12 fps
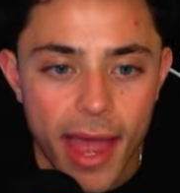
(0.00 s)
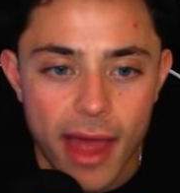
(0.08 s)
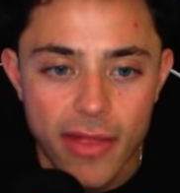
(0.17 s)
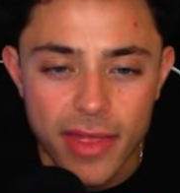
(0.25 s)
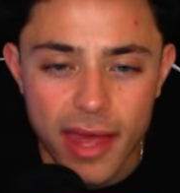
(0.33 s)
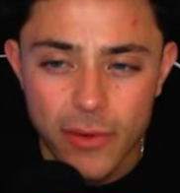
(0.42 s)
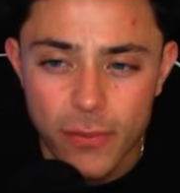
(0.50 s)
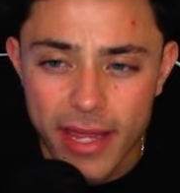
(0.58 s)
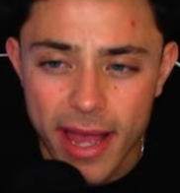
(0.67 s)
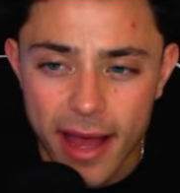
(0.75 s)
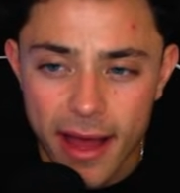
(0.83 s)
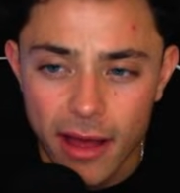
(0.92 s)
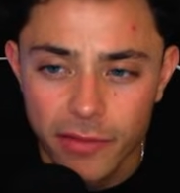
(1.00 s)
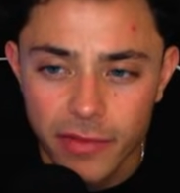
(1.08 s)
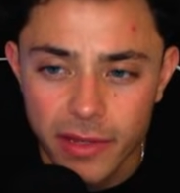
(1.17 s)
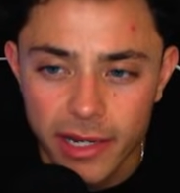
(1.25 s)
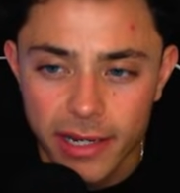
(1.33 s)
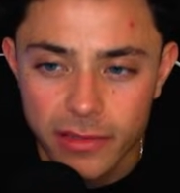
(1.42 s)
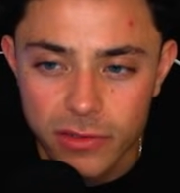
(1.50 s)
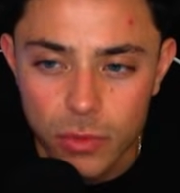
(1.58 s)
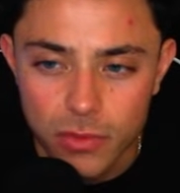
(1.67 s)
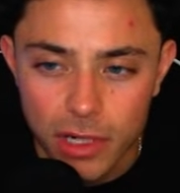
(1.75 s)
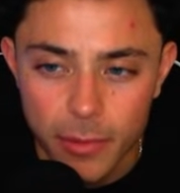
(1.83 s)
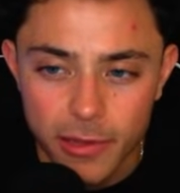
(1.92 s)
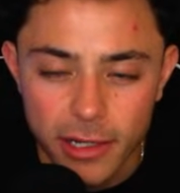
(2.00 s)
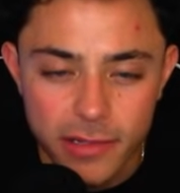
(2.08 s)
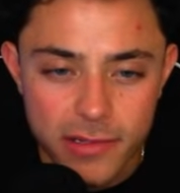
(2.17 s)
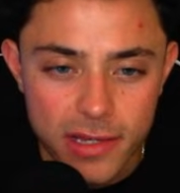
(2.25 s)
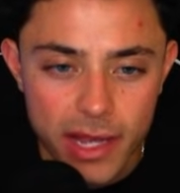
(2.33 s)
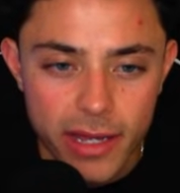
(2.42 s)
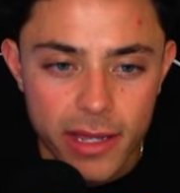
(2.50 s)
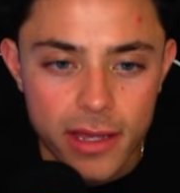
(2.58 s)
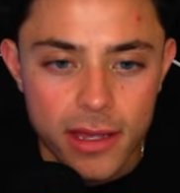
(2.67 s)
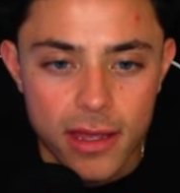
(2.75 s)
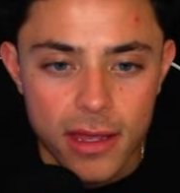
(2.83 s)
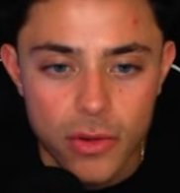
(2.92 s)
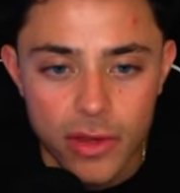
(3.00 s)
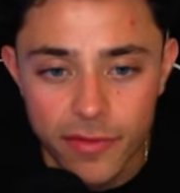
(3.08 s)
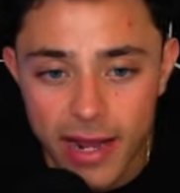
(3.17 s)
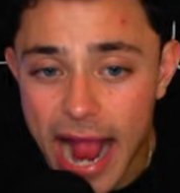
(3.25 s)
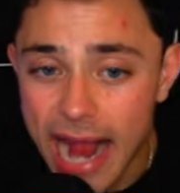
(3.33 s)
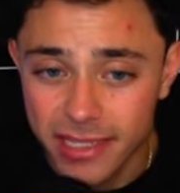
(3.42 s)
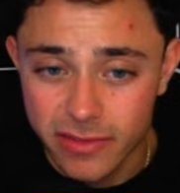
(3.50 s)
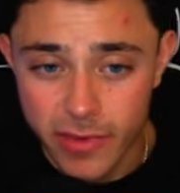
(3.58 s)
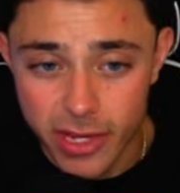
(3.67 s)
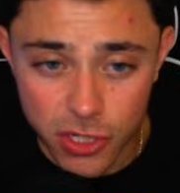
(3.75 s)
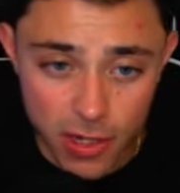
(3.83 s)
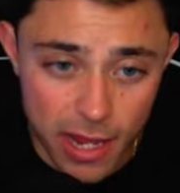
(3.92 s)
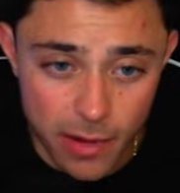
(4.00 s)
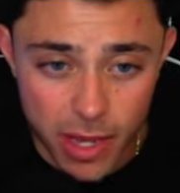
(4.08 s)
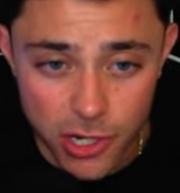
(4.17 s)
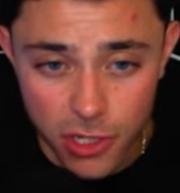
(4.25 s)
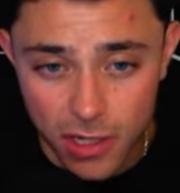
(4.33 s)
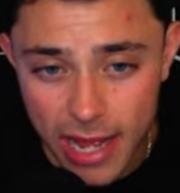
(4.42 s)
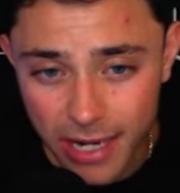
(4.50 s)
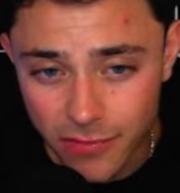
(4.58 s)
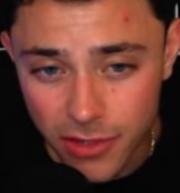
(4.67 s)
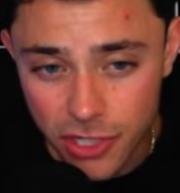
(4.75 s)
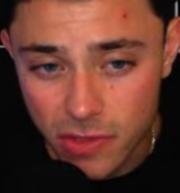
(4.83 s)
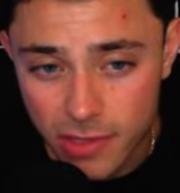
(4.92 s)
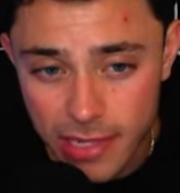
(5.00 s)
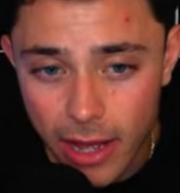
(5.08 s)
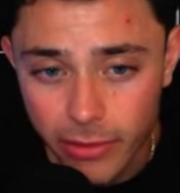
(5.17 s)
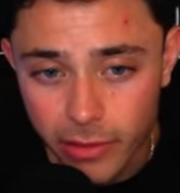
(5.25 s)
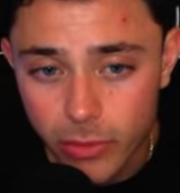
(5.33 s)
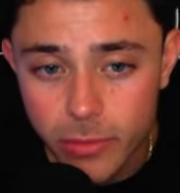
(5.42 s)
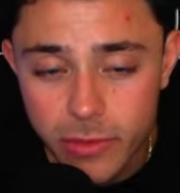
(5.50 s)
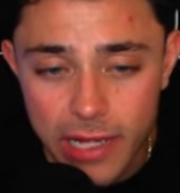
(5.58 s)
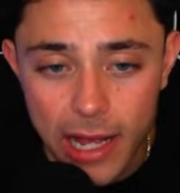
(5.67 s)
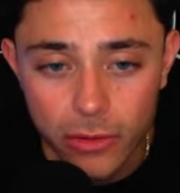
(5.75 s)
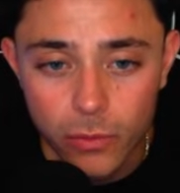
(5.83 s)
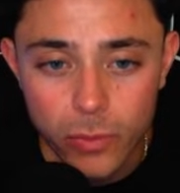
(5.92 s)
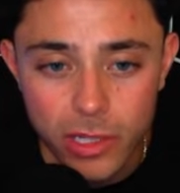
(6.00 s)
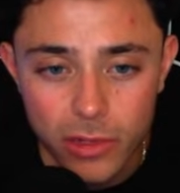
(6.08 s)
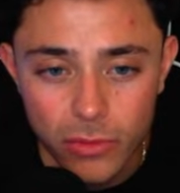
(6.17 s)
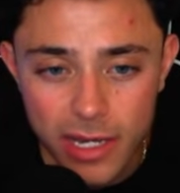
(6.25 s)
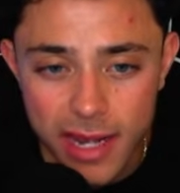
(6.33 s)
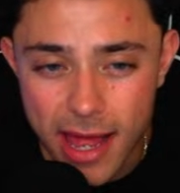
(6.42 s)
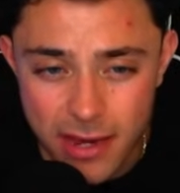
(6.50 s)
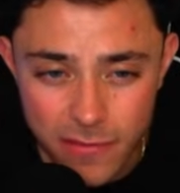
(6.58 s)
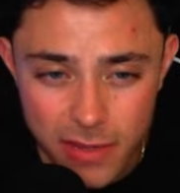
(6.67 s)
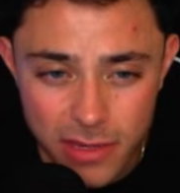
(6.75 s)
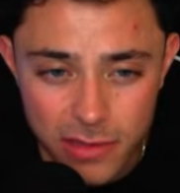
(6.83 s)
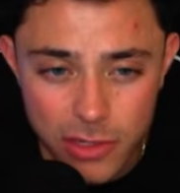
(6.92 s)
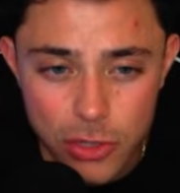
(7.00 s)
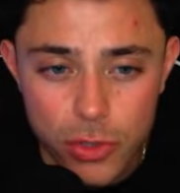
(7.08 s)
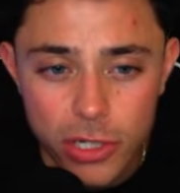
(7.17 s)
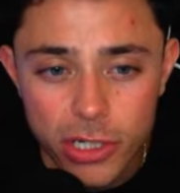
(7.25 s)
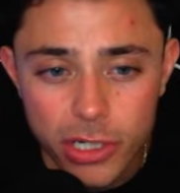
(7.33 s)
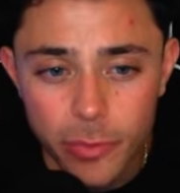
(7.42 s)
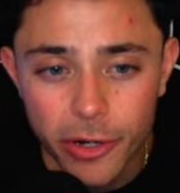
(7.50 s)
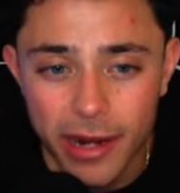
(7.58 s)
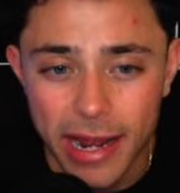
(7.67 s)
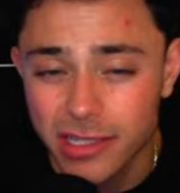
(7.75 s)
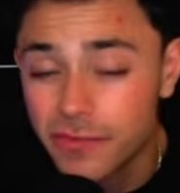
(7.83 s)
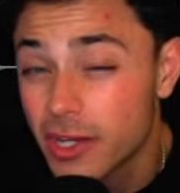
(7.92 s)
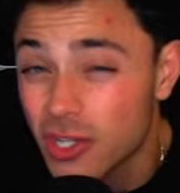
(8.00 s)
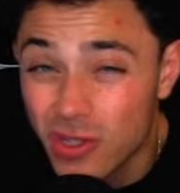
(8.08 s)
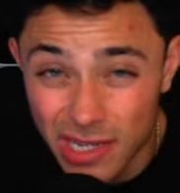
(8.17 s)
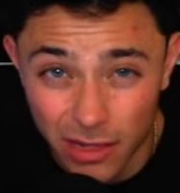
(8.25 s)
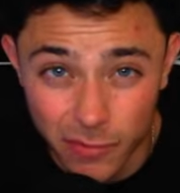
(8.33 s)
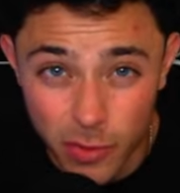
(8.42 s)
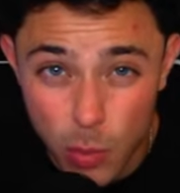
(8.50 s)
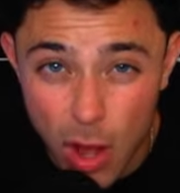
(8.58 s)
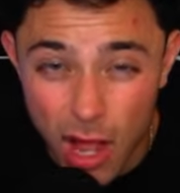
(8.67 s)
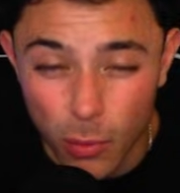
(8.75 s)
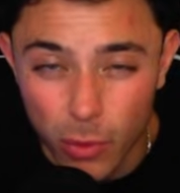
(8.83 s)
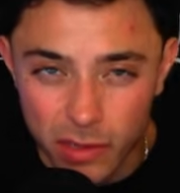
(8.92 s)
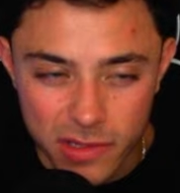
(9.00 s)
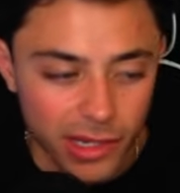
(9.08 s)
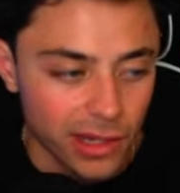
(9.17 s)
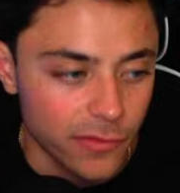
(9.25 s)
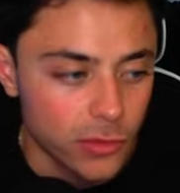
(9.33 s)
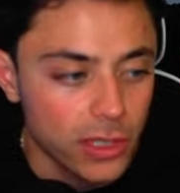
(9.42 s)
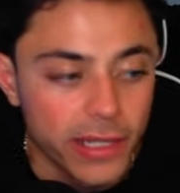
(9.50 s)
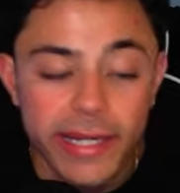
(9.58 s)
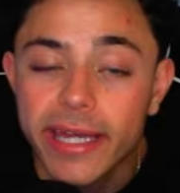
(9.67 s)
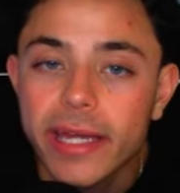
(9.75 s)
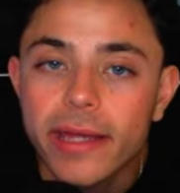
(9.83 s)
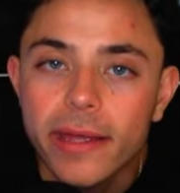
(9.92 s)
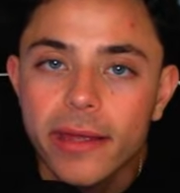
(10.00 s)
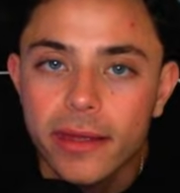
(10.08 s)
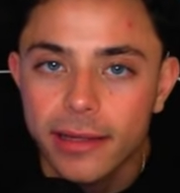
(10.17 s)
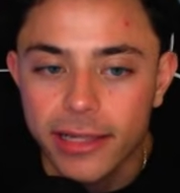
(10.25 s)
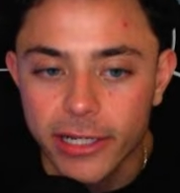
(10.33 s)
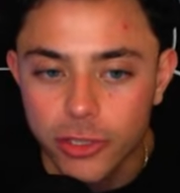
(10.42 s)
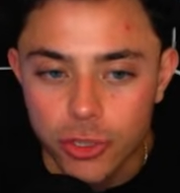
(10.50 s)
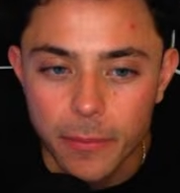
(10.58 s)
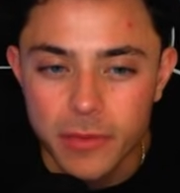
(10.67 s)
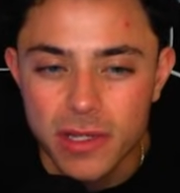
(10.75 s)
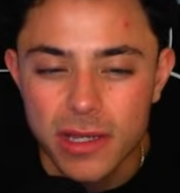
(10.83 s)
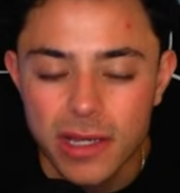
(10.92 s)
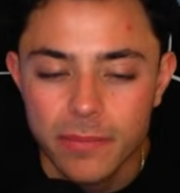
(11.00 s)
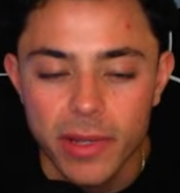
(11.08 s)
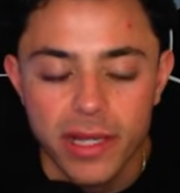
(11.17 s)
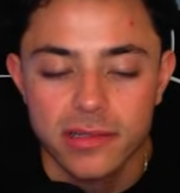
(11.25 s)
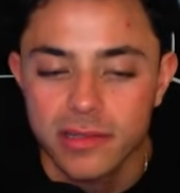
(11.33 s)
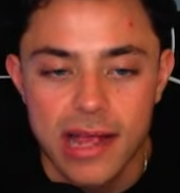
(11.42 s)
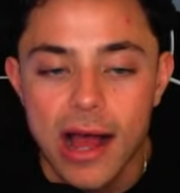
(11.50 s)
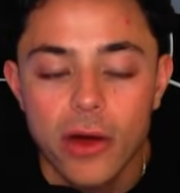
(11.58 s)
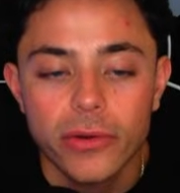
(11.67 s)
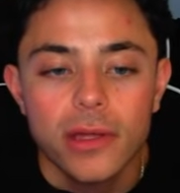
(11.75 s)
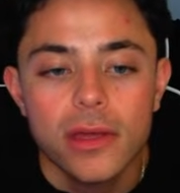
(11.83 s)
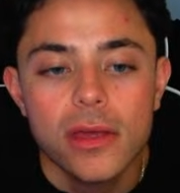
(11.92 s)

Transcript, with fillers: And then we have, and yeah, so we'll talk about that in a sec we have an activation animation, activation sound, and equip sound. We don't need any of these. You could put an activation sound if you want, where it's like if you click it, it like drops it and makes a sound.